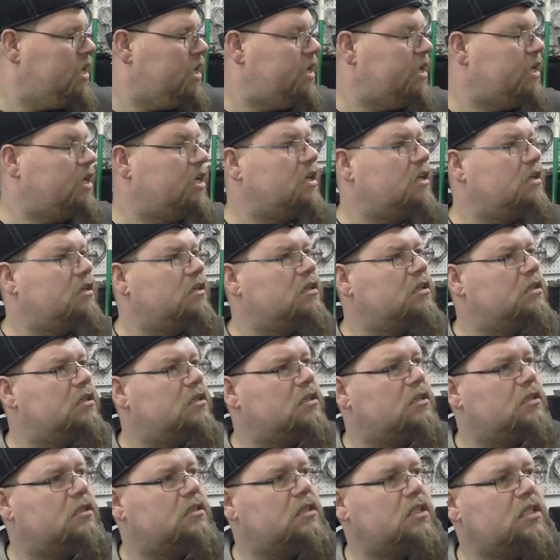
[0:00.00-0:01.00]
and
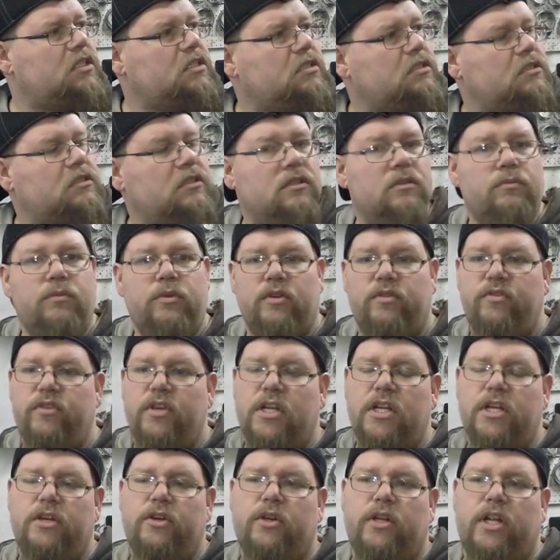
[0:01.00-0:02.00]
uh, this is going to be a
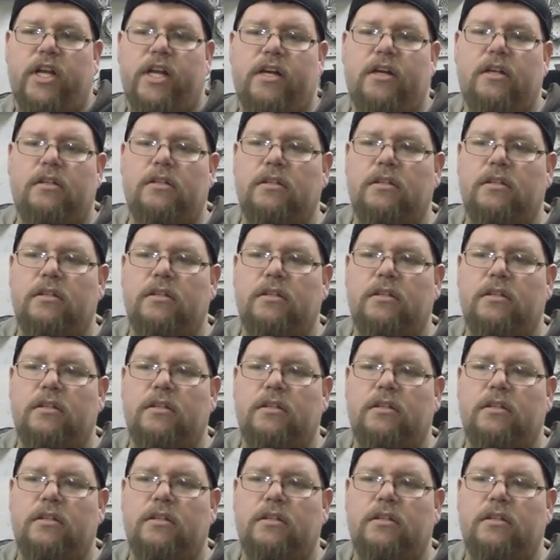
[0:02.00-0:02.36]
video on how